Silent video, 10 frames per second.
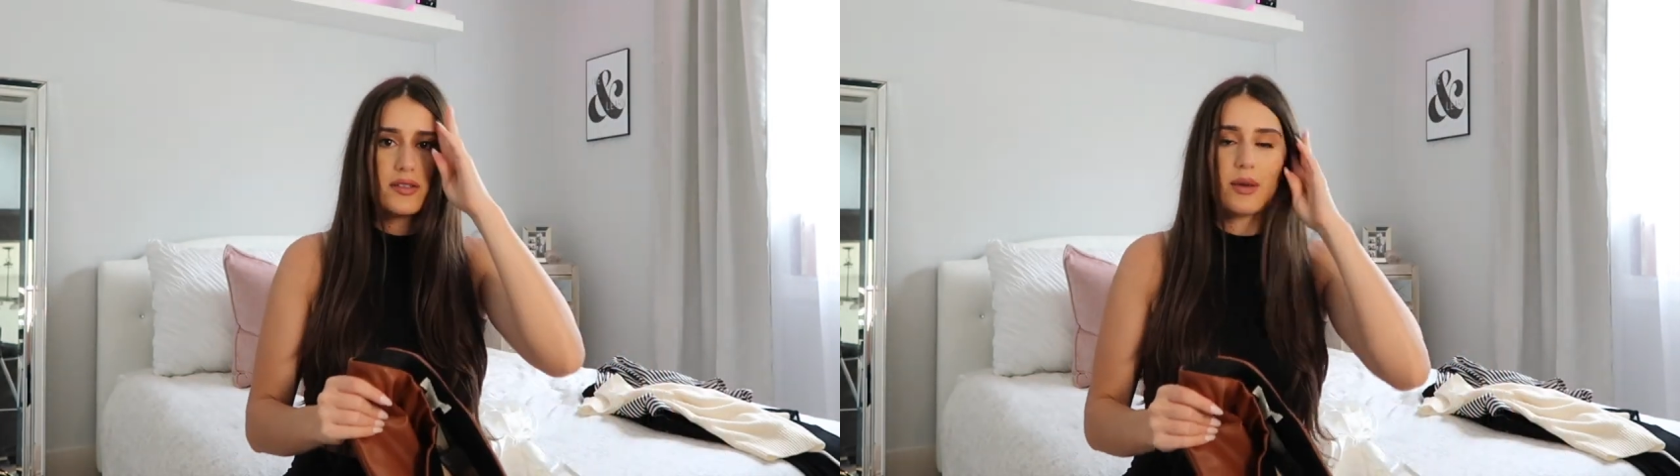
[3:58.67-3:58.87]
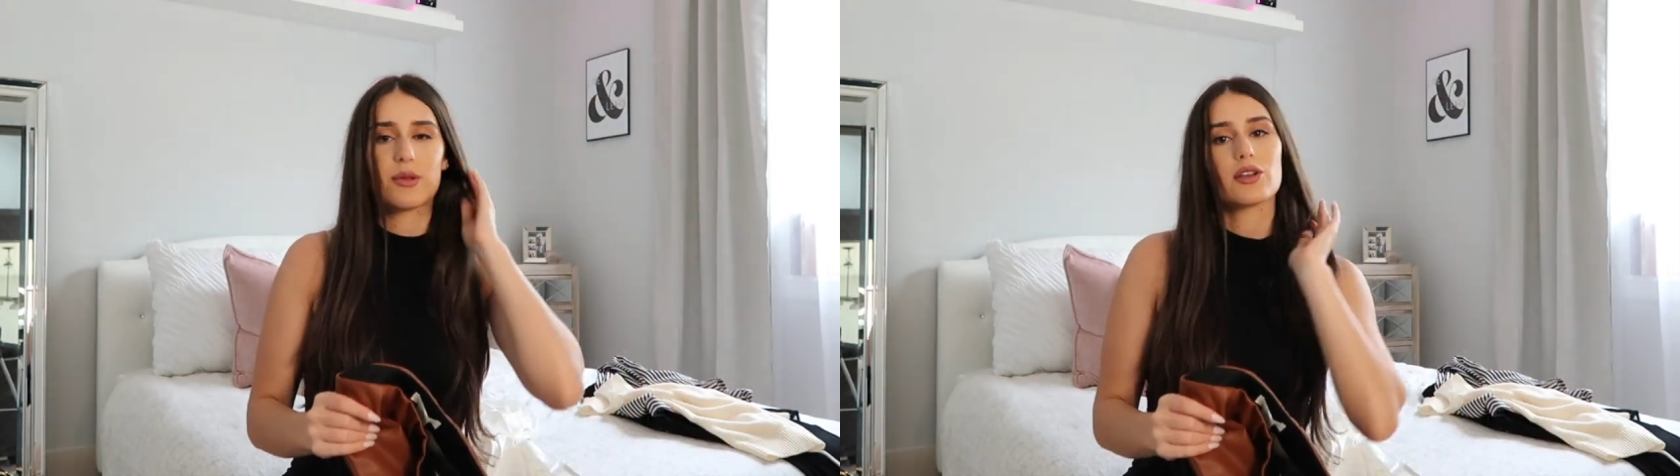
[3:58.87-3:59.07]

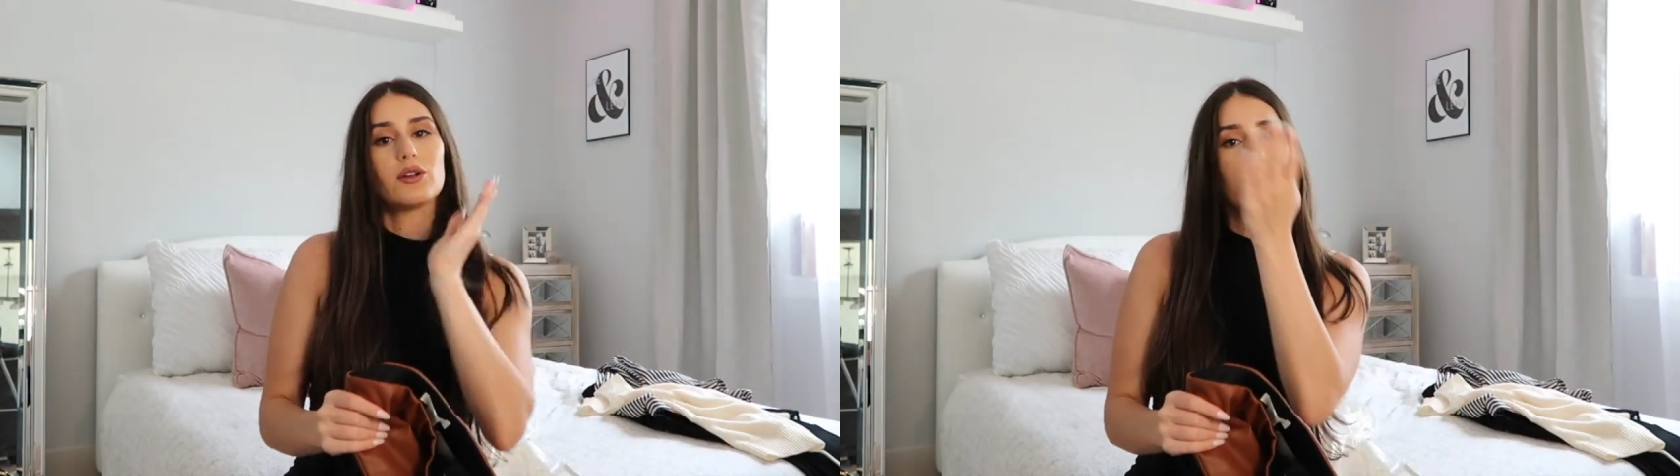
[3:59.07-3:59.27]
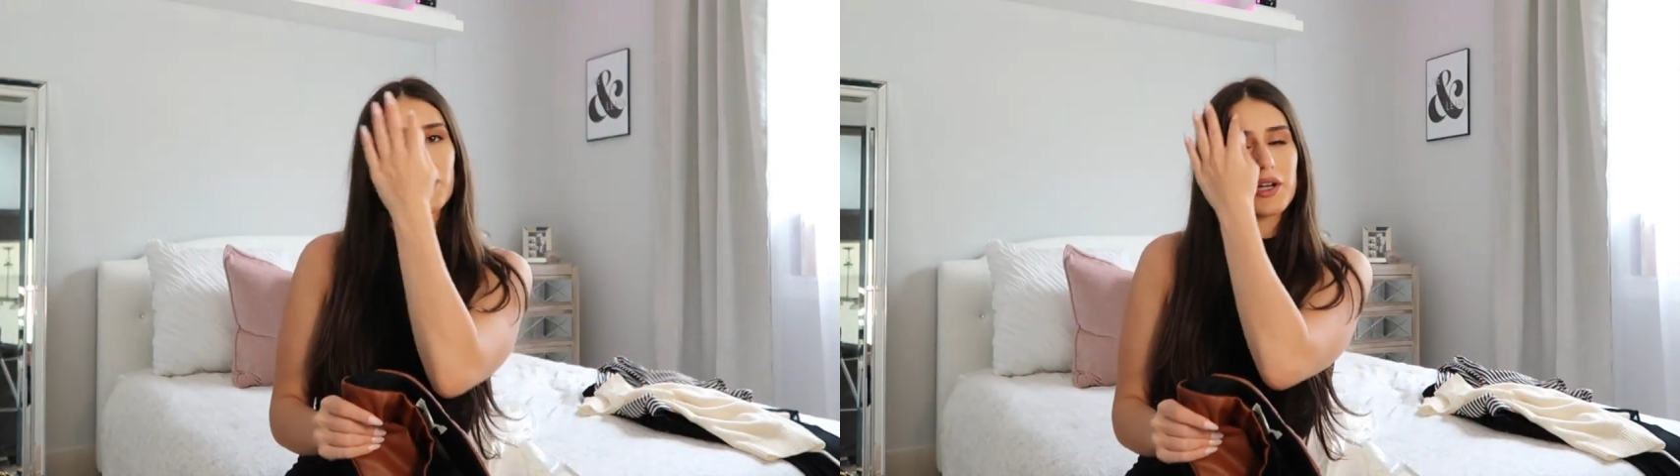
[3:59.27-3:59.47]
so I'm a
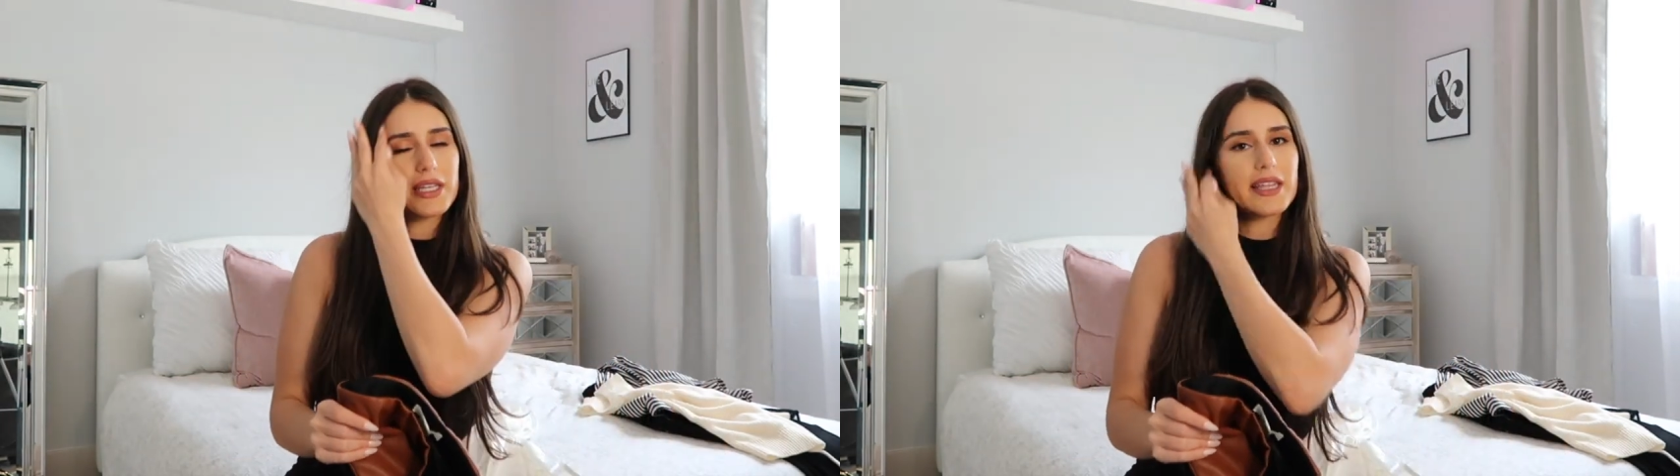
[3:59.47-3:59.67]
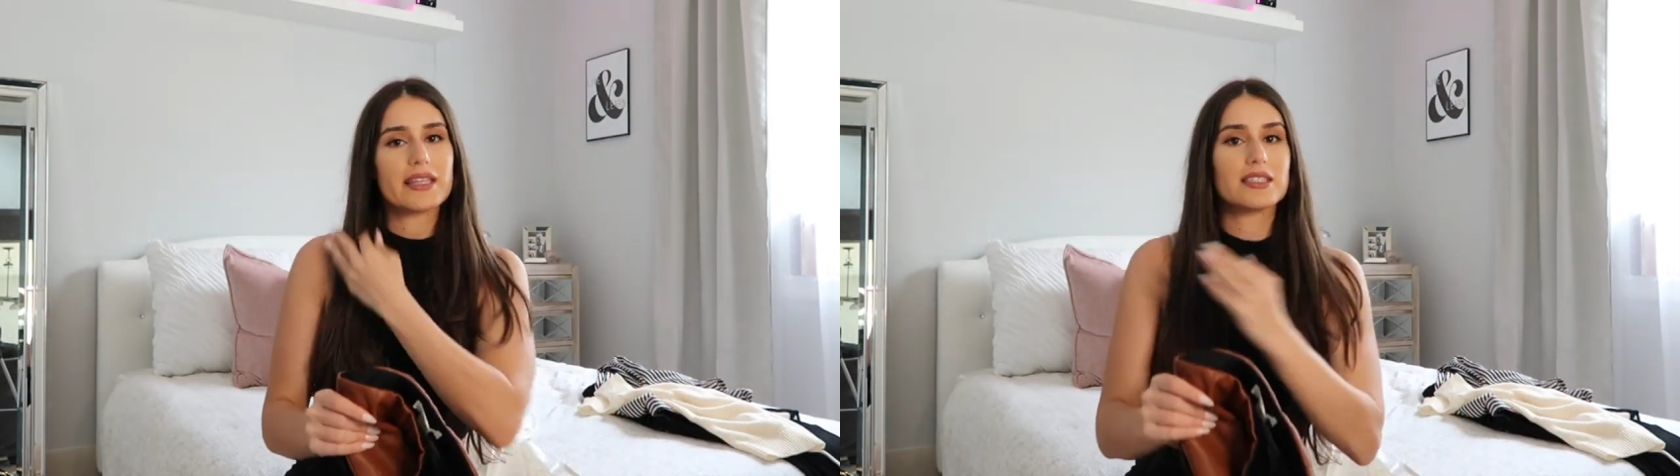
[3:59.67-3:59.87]
little
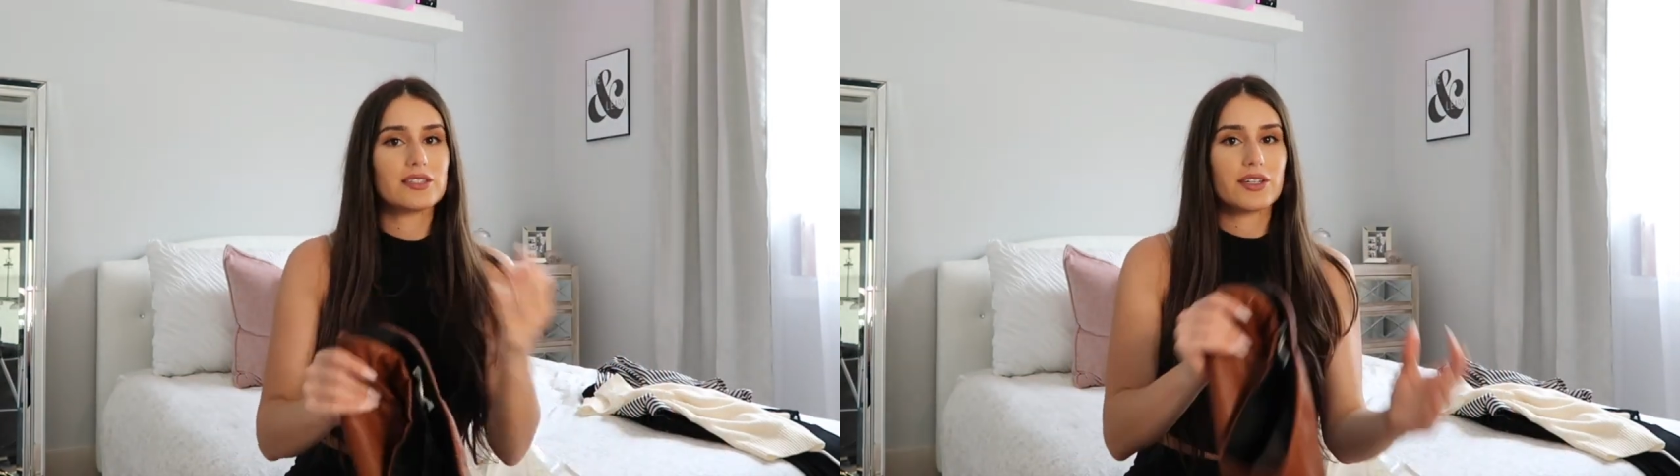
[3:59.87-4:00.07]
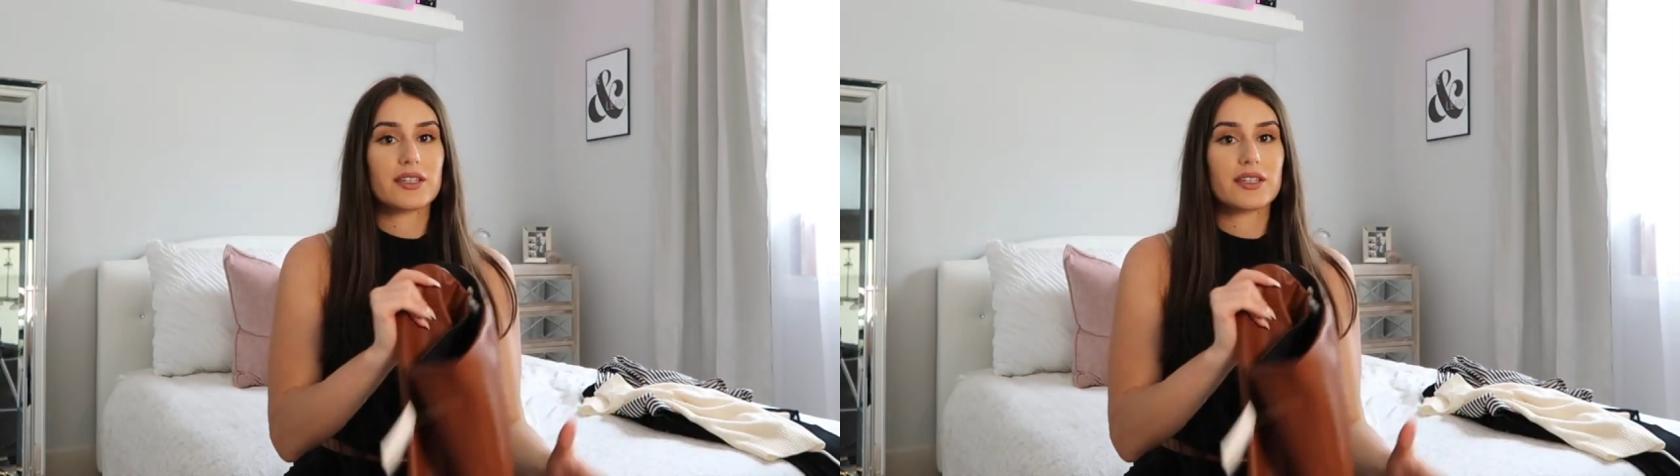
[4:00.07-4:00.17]
worried that these